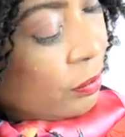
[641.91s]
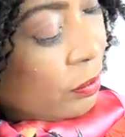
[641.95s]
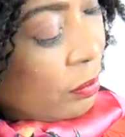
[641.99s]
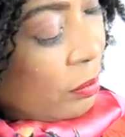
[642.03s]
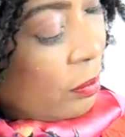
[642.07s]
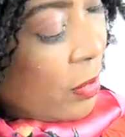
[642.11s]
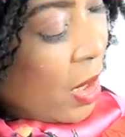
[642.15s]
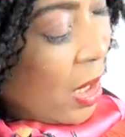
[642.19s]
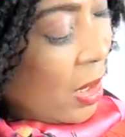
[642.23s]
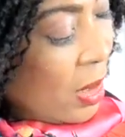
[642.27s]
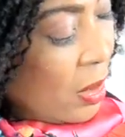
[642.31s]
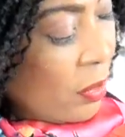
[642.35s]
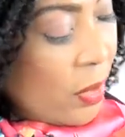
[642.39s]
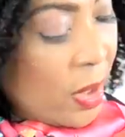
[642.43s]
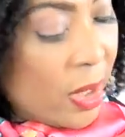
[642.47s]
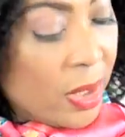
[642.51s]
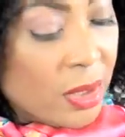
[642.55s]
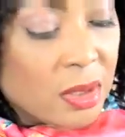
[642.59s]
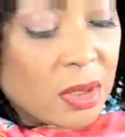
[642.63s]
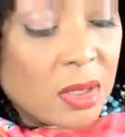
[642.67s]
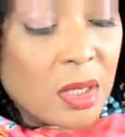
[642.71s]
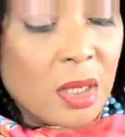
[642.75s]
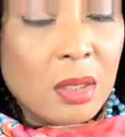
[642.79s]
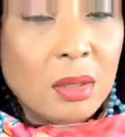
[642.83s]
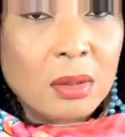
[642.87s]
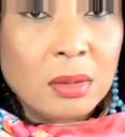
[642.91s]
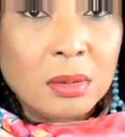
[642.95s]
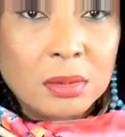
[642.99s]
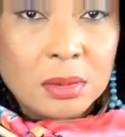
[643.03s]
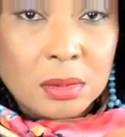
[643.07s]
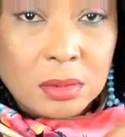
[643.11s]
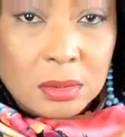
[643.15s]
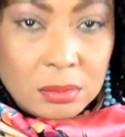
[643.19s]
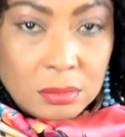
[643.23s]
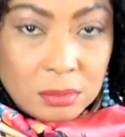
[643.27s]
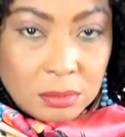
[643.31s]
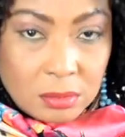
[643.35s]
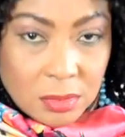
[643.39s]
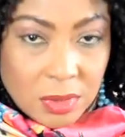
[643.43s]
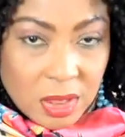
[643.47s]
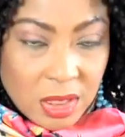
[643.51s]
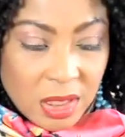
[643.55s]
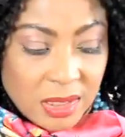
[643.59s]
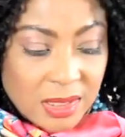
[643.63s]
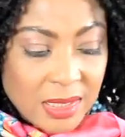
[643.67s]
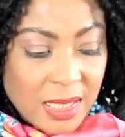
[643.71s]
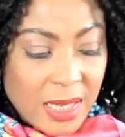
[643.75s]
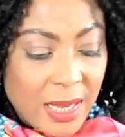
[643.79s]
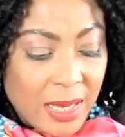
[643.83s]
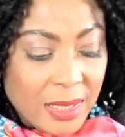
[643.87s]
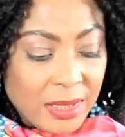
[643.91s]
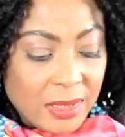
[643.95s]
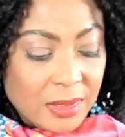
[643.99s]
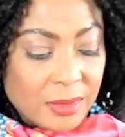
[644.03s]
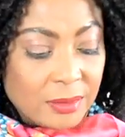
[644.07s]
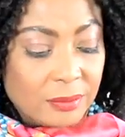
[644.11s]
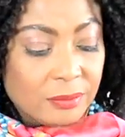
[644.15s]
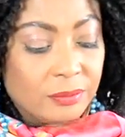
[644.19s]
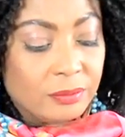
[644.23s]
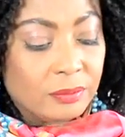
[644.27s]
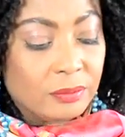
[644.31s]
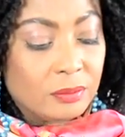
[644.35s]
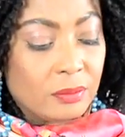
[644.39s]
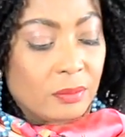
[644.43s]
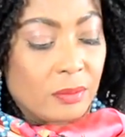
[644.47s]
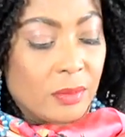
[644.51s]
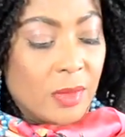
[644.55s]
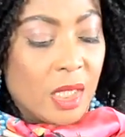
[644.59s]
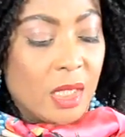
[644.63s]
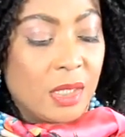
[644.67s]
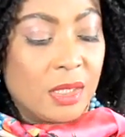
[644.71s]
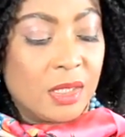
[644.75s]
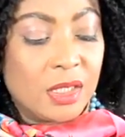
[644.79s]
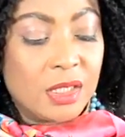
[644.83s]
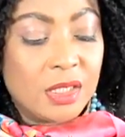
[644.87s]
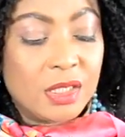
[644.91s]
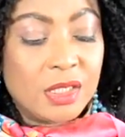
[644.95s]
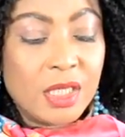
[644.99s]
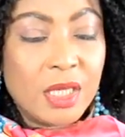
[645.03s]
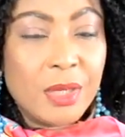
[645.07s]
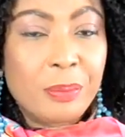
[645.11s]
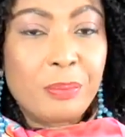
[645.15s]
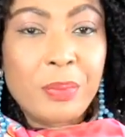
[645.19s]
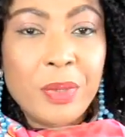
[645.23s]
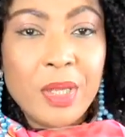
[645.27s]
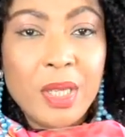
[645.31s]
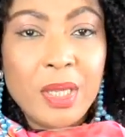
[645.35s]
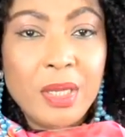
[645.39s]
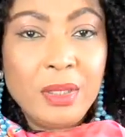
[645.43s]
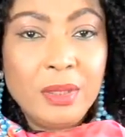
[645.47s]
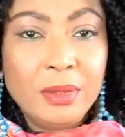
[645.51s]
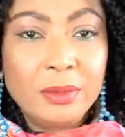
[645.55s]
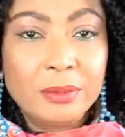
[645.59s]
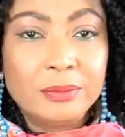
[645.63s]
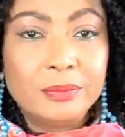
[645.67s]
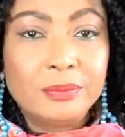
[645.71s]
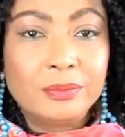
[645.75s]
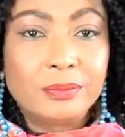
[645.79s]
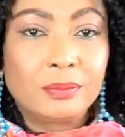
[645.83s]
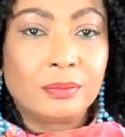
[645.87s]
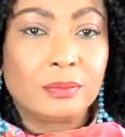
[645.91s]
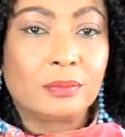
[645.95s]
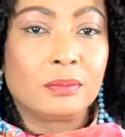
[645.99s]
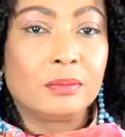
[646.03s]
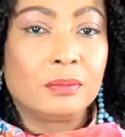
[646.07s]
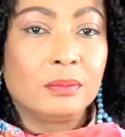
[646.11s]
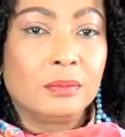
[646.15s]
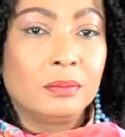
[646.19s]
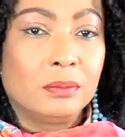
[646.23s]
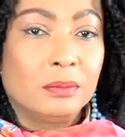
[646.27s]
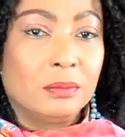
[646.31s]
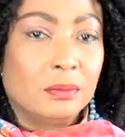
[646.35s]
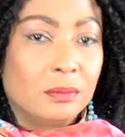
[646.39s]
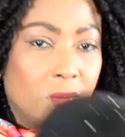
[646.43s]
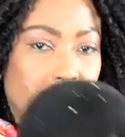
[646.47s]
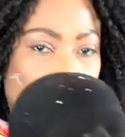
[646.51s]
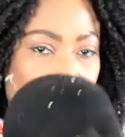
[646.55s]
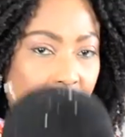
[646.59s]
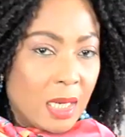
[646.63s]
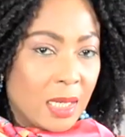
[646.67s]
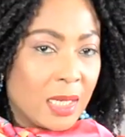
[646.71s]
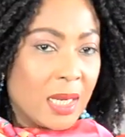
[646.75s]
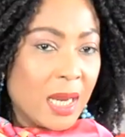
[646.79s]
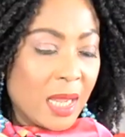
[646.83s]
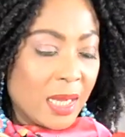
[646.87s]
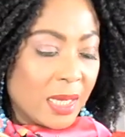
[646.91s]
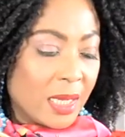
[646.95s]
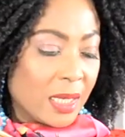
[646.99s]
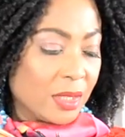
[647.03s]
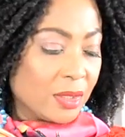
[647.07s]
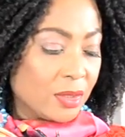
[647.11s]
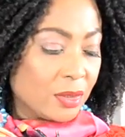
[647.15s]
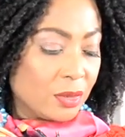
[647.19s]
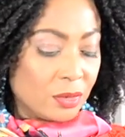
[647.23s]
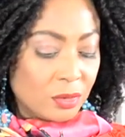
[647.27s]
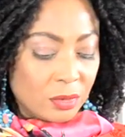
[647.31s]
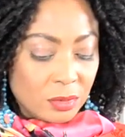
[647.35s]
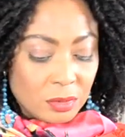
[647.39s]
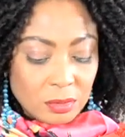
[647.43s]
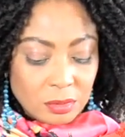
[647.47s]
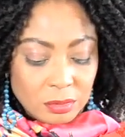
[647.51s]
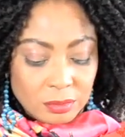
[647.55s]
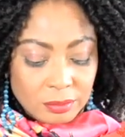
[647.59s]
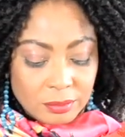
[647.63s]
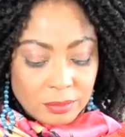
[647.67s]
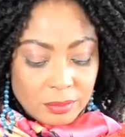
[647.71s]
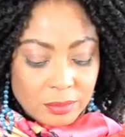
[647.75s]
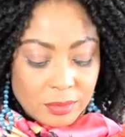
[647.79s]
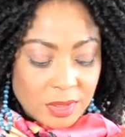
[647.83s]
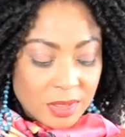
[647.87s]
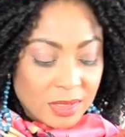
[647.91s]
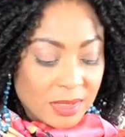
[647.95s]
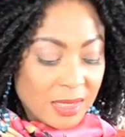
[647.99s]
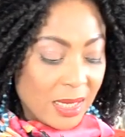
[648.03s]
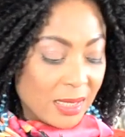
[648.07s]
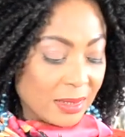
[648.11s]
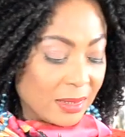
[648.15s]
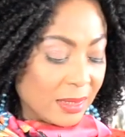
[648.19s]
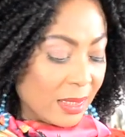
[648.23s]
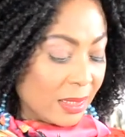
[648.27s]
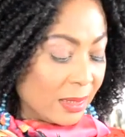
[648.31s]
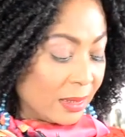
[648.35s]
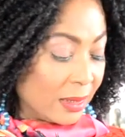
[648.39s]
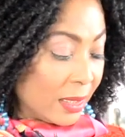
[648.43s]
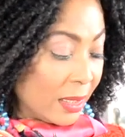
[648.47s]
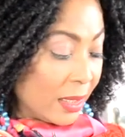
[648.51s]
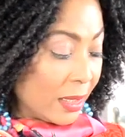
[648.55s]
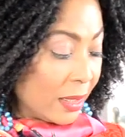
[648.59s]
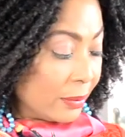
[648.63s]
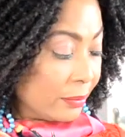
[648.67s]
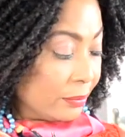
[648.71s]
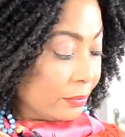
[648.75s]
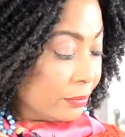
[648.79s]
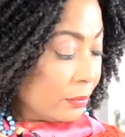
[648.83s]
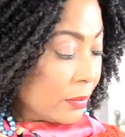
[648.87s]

But anyway, so this head, the T-pin, and that gets you started there.